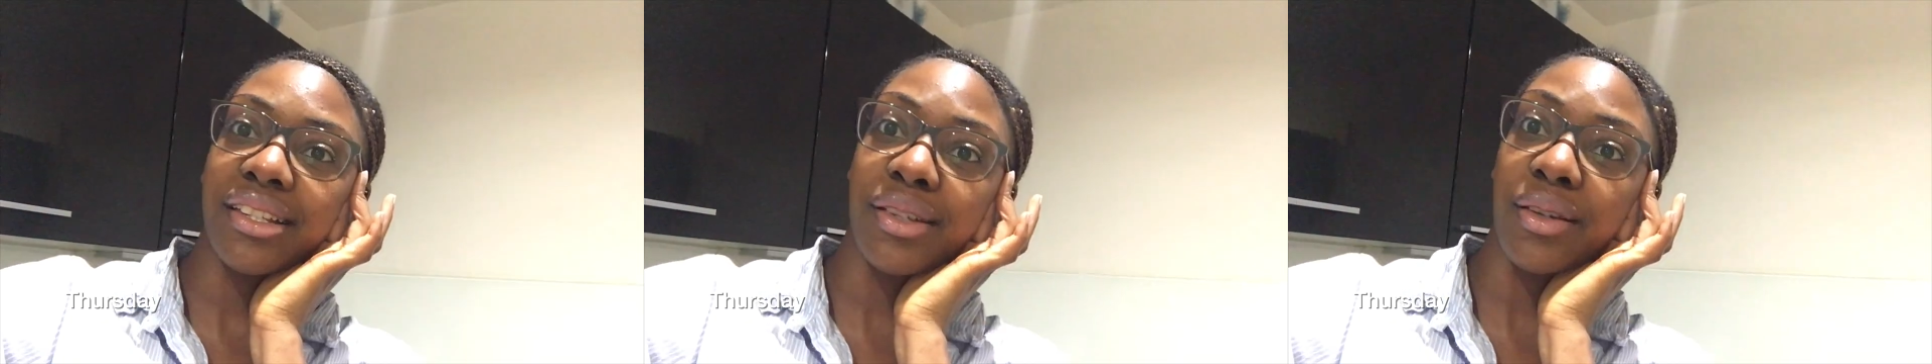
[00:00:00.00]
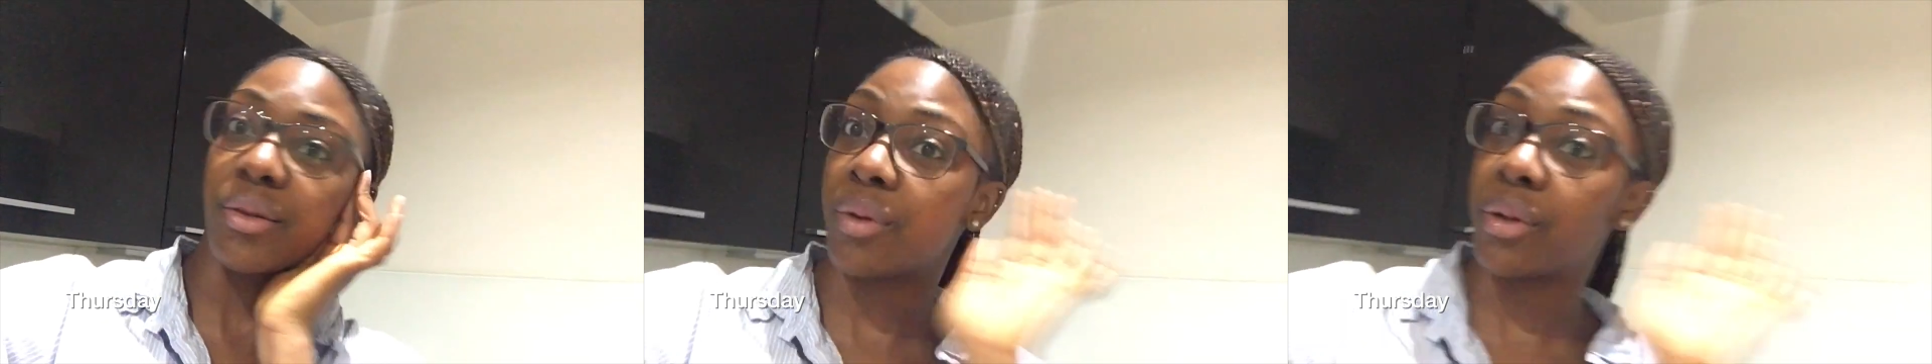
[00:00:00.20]

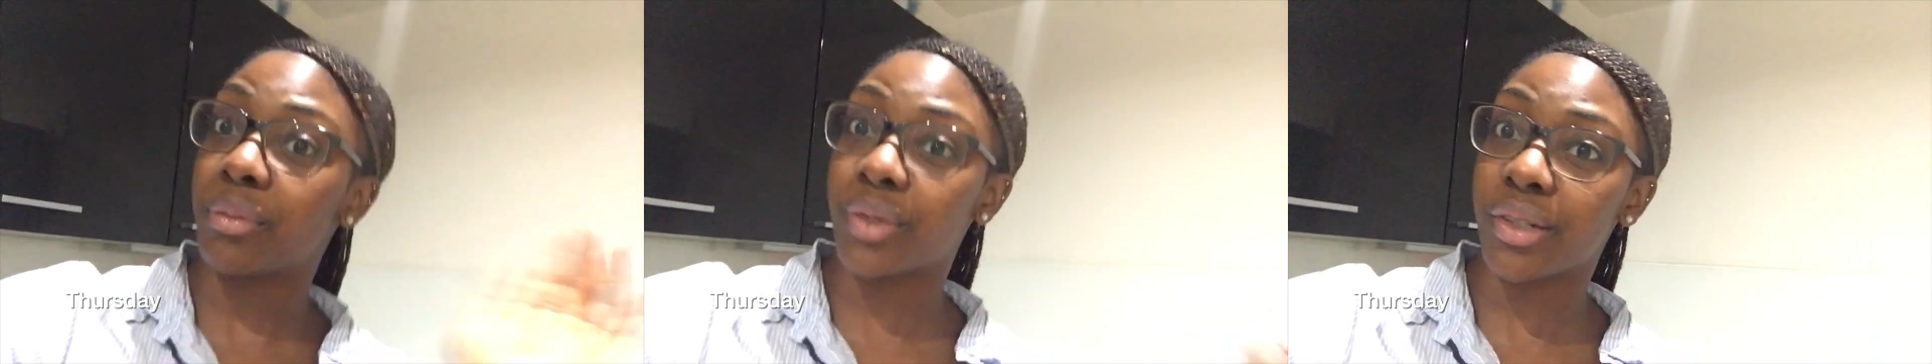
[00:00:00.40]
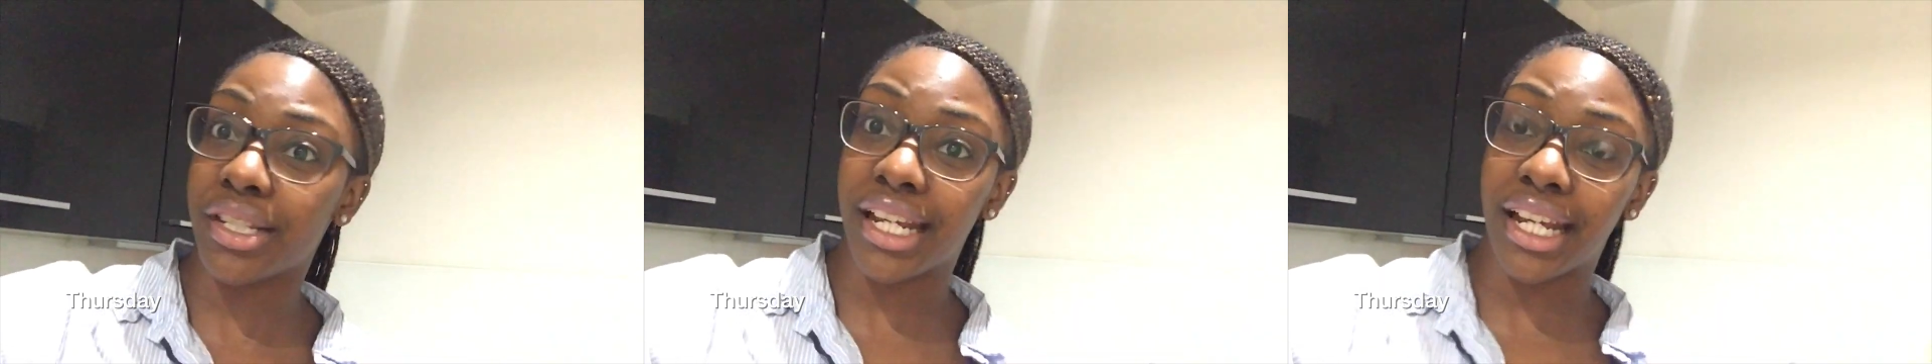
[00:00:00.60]
So one
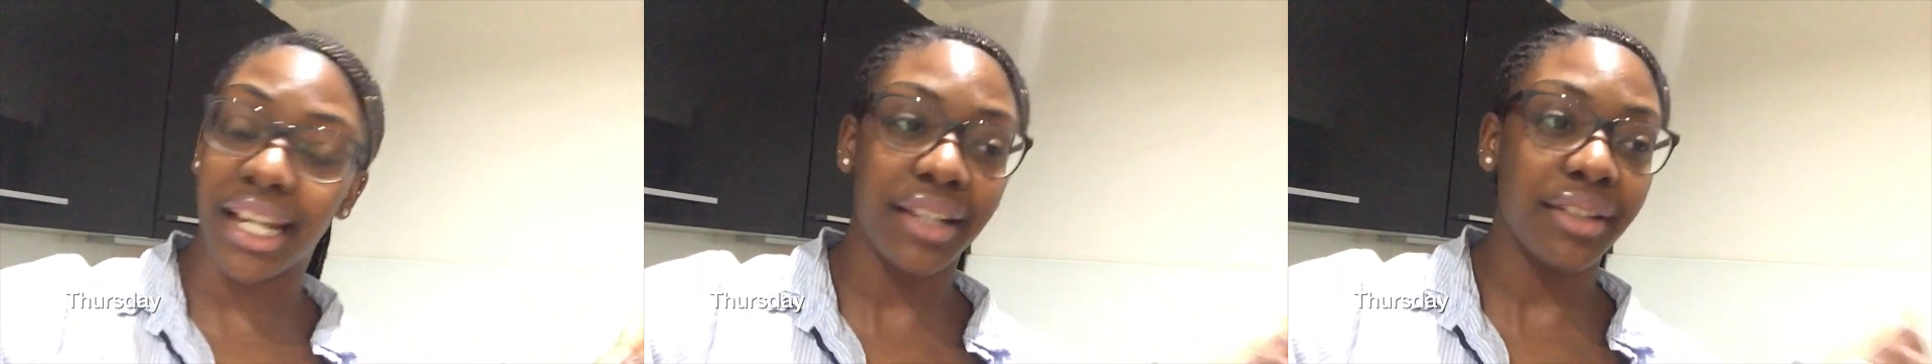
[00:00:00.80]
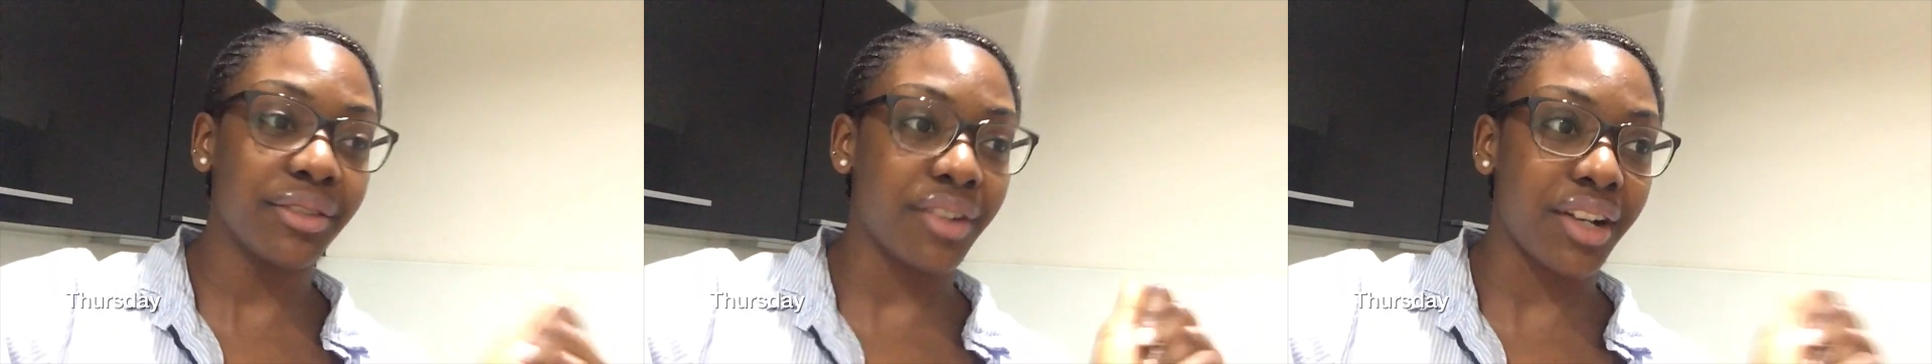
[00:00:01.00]
more
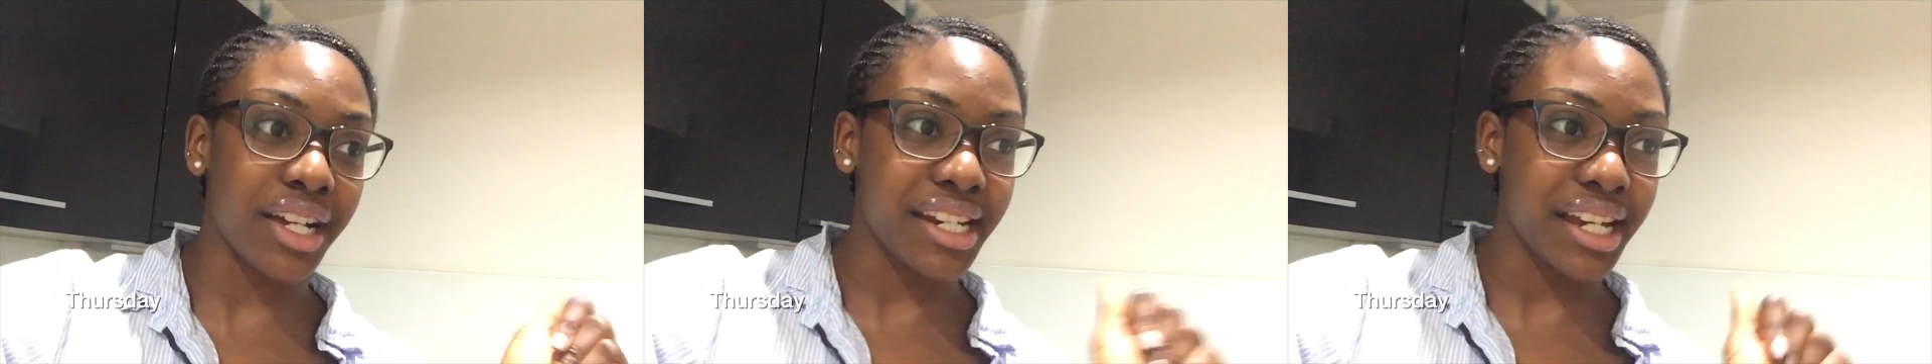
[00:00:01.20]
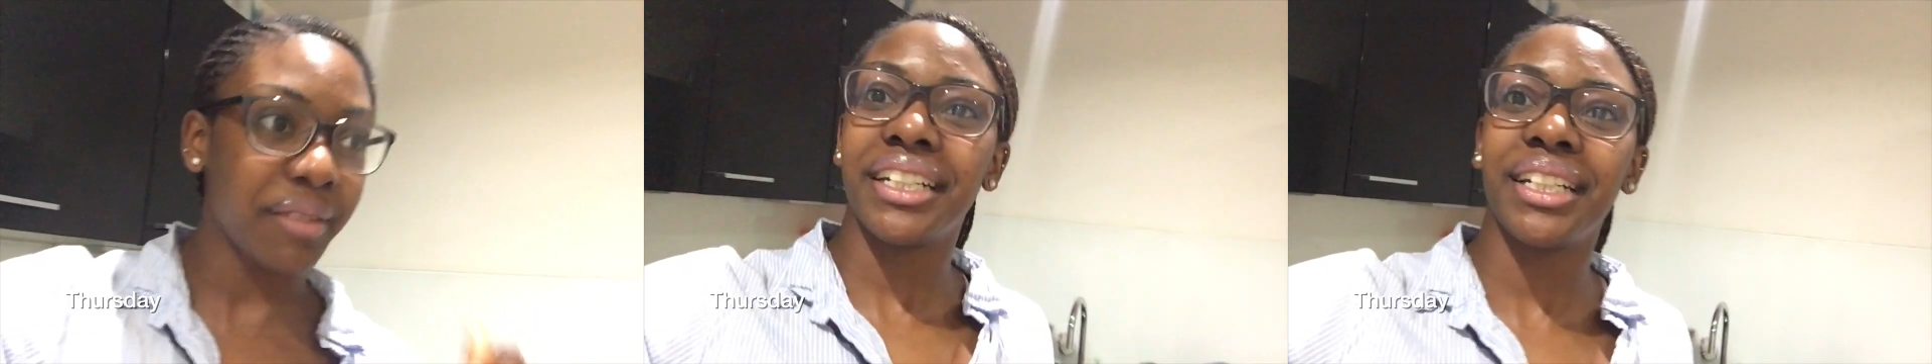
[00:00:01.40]
day,
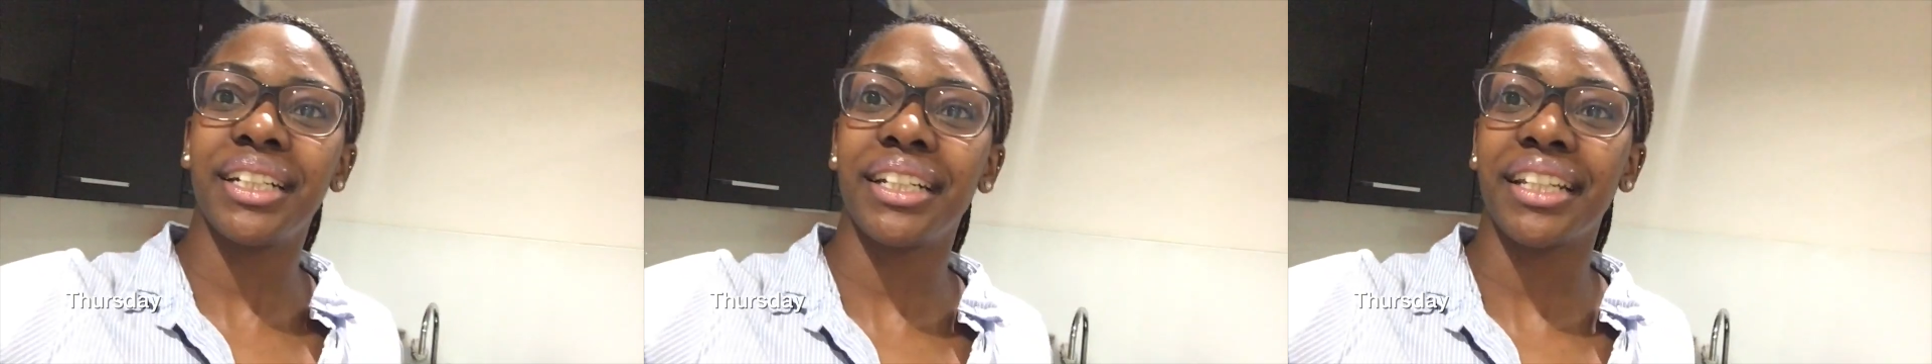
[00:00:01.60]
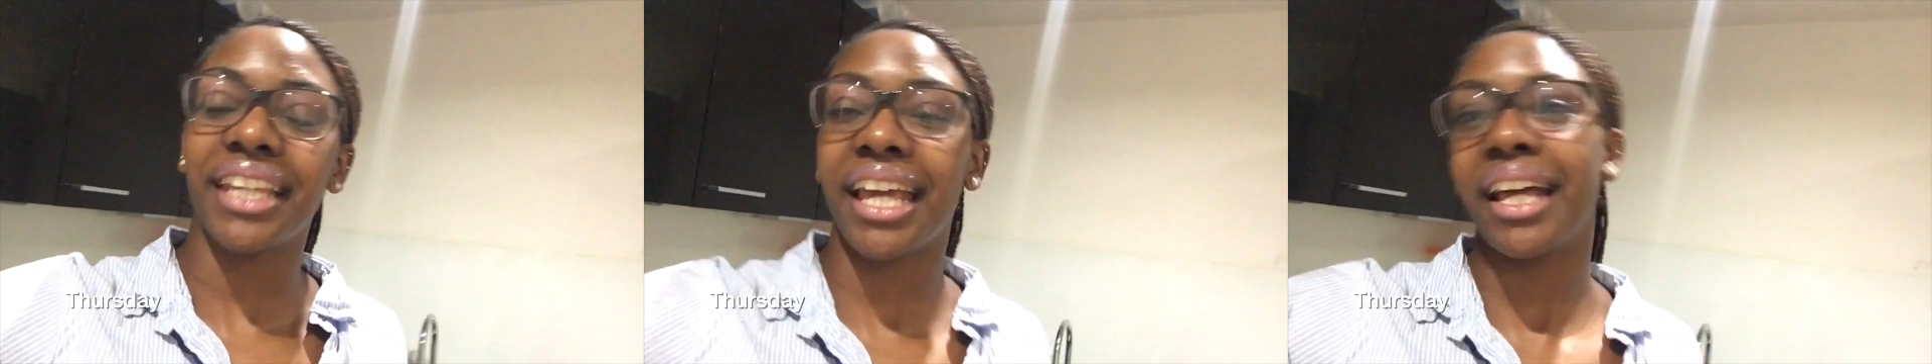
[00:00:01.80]
Friday.
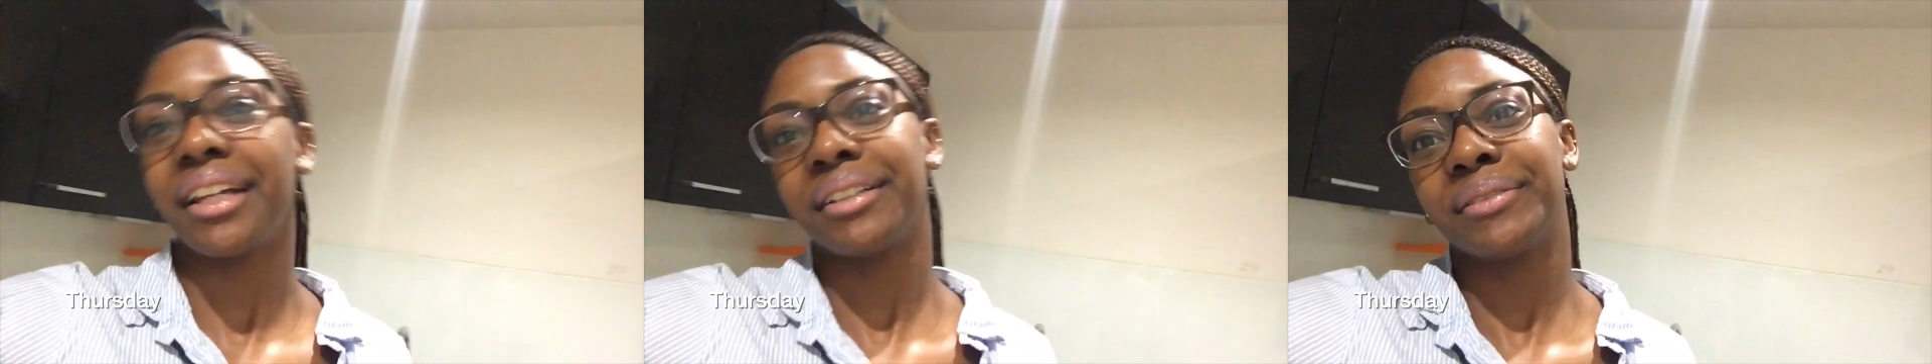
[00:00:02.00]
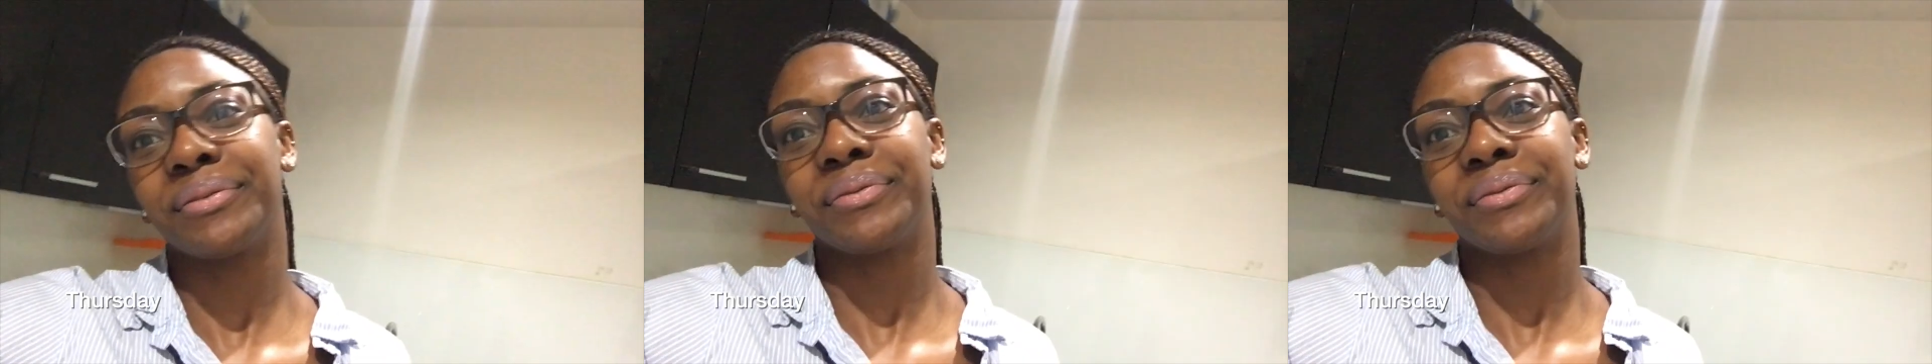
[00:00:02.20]
Yeah.